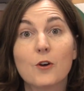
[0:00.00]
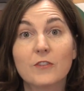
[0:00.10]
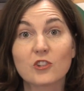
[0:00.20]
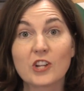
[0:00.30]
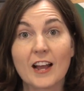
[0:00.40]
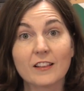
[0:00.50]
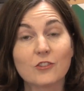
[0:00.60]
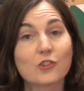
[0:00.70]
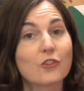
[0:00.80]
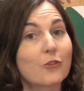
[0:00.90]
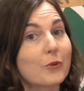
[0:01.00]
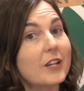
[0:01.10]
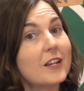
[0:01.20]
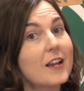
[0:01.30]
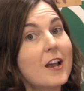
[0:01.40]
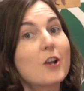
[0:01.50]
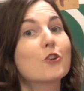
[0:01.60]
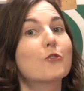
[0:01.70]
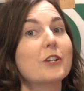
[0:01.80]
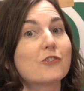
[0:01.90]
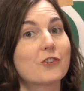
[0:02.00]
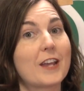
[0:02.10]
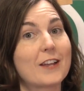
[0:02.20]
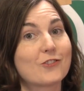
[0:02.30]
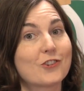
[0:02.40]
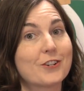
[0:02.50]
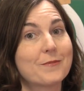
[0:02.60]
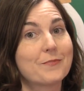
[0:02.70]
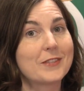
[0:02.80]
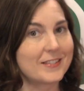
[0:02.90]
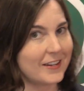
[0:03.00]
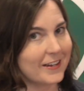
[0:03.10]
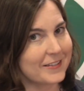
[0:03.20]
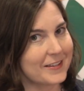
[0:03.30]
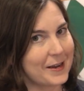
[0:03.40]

over challenge 3, Creature Catcher. See you next